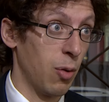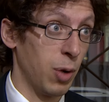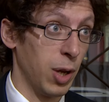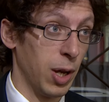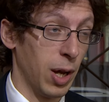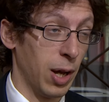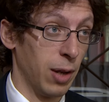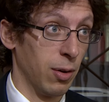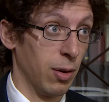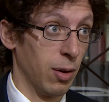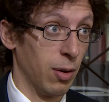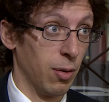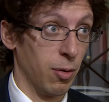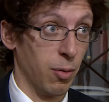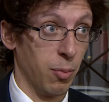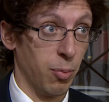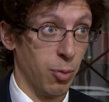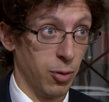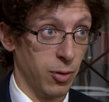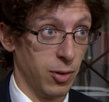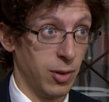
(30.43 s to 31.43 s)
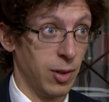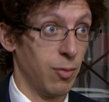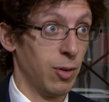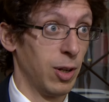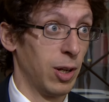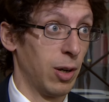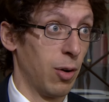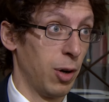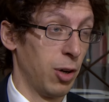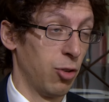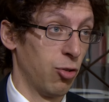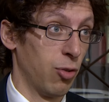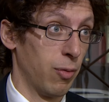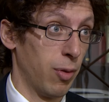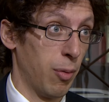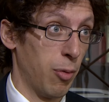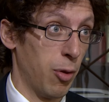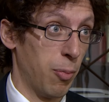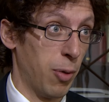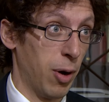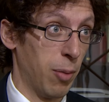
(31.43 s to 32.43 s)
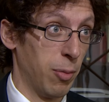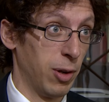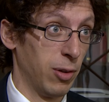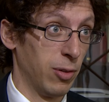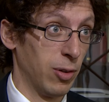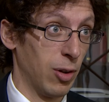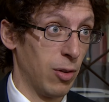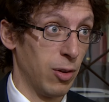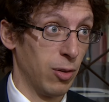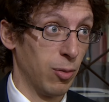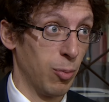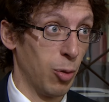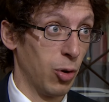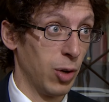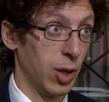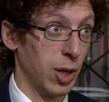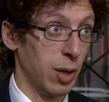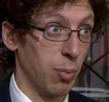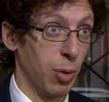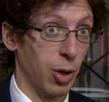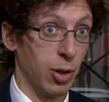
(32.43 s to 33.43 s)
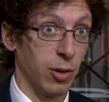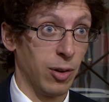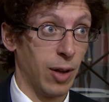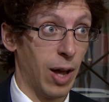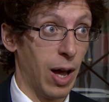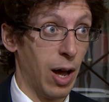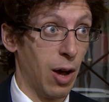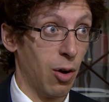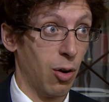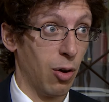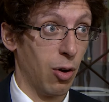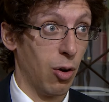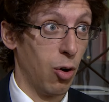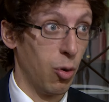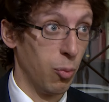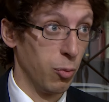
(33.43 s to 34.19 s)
We had a positive declaration from the Prime Minister this morning, but our